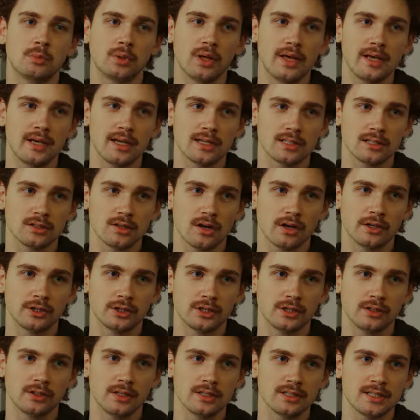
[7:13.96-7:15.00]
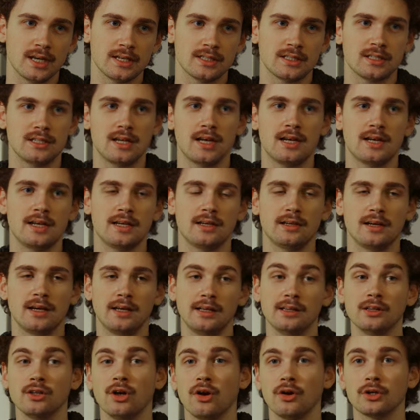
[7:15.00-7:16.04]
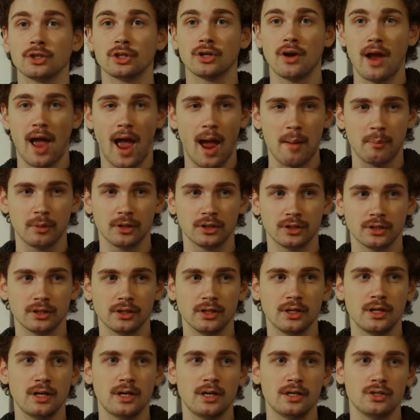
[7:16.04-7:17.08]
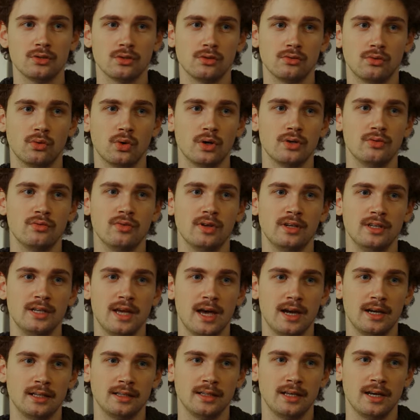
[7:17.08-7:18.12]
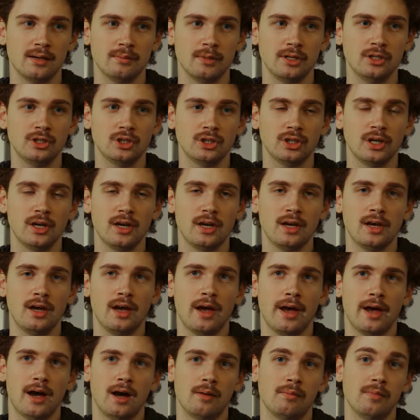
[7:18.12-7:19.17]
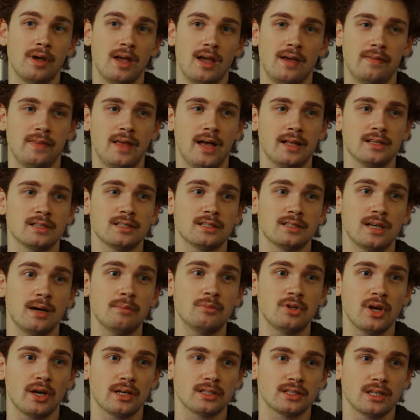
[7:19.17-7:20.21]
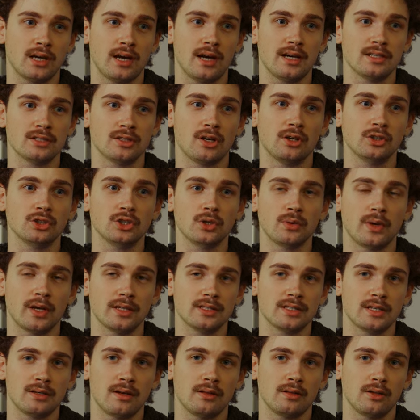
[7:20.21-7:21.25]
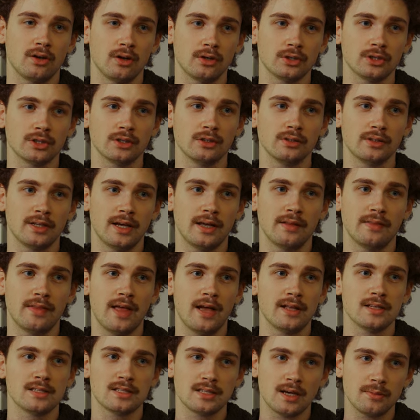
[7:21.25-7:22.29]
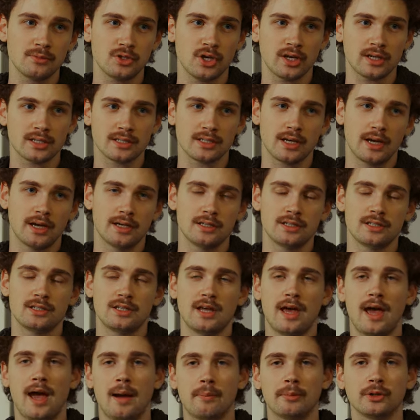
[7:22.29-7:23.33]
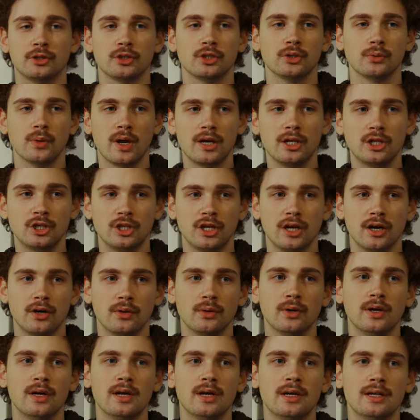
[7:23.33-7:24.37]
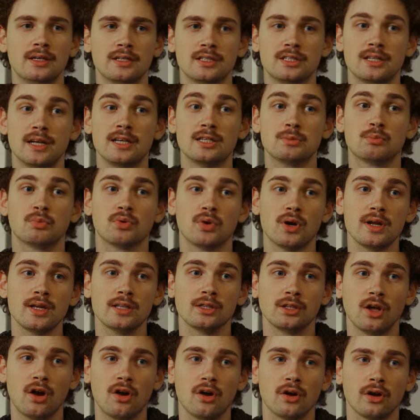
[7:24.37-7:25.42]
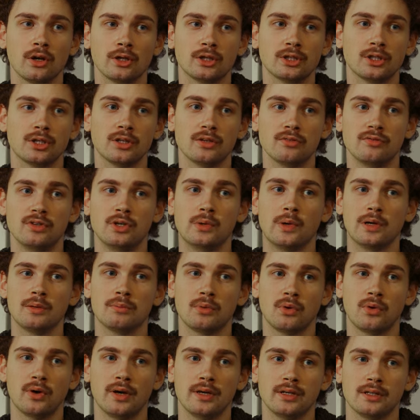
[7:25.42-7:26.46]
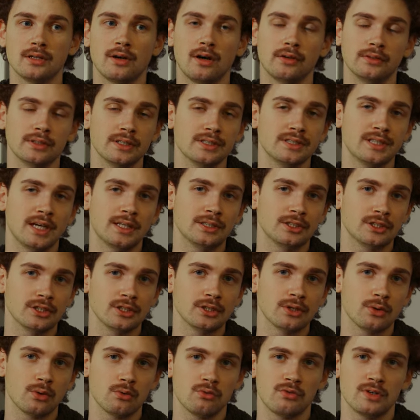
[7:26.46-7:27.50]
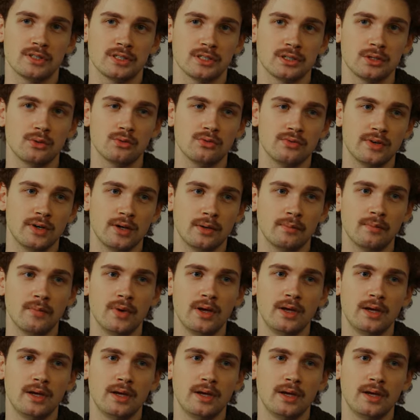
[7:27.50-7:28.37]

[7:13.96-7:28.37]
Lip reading: plane gets larger, necessitating a larger aperture to avoid vignetting the image, and that subject size also gets larger, then that subject size to aperture ratio stays pretty large to the viewing point on the sensor or physical film.